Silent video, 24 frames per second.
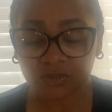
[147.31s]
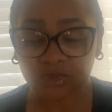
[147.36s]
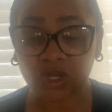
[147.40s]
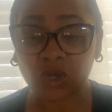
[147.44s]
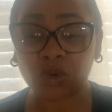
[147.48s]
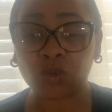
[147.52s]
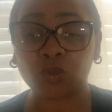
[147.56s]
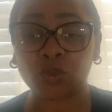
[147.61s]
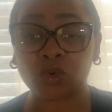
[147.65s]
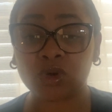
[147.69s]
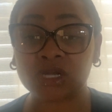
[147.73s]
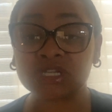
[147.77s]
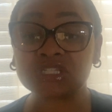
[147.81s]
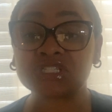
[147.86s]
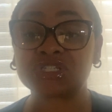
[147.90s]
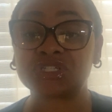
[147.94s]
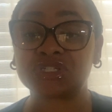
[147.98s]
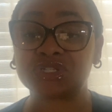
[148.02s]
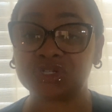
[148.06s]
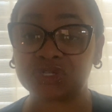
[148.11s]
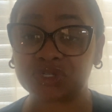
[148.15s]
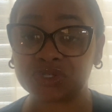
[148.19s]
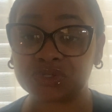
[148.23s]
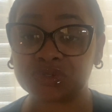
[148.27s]

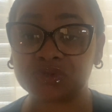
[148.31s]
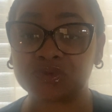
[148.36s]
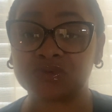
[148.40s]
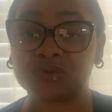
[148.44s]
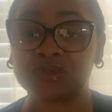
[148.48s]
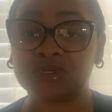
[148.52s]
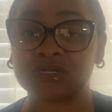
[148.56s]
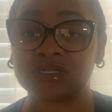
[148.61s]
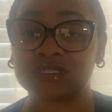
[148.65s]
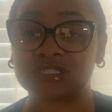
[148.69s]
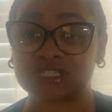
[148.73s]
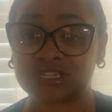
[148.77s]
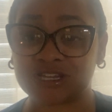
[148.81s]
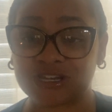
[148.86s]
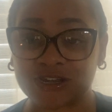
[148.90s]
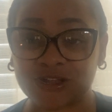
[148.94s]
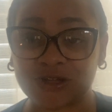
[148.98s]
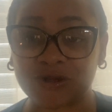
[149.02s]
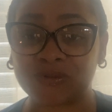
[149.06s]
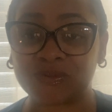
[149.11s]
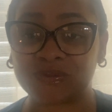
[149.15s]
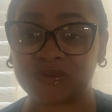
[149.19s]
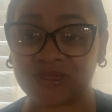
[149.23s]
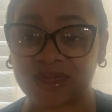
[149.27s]
wants you to
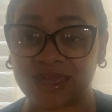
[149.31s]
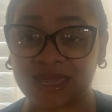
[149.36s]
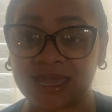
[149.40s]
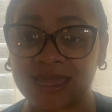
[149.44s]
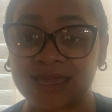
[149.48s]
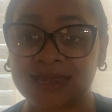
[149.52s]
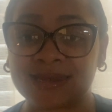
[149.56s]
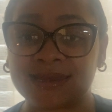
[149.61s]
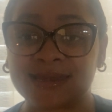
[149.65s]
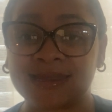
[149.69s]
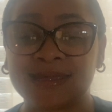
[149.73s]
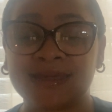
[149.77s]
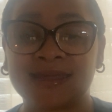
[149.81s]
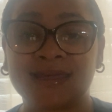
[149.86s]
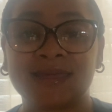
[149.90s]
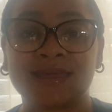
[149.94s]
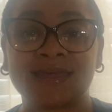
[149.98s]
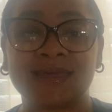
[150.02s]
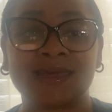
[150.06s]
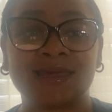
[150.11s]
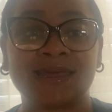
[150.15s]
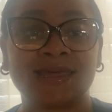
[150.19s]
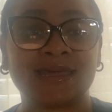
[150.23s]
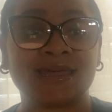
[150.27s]
know that
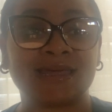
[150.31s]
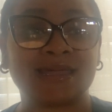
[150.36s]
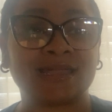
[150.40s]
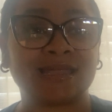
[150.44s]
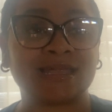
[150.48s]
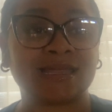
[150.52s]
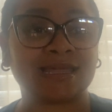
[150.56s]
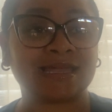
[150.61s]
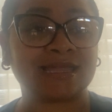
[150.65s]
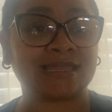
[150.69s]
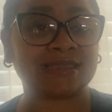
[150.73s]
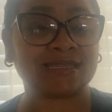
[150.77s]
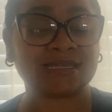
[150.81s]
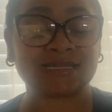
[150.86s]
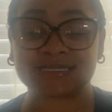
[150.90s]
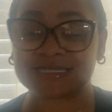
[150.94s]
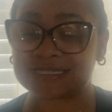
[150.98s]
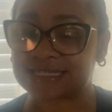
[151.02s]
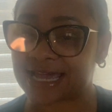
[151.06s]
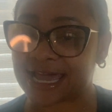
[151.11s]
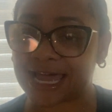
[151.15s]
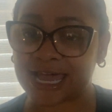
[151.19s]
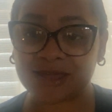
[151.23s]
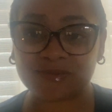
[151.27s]
the
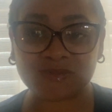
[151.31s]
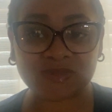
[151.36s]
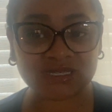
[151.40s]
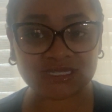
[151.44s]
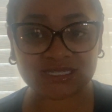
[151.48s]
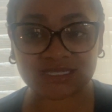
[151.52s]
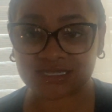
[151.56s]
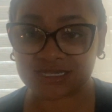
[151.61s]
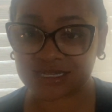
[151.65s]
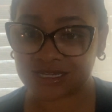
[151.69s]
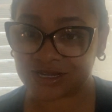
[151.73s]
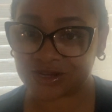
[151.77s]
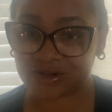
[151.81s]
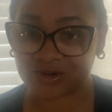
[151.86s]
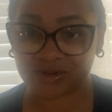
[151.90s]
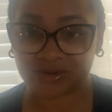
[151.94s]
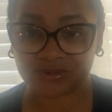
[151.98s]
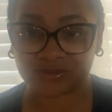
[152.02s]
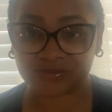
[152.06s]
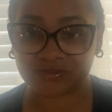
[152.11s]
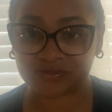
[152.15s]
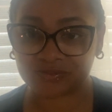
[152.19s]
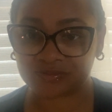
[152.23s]
time is near.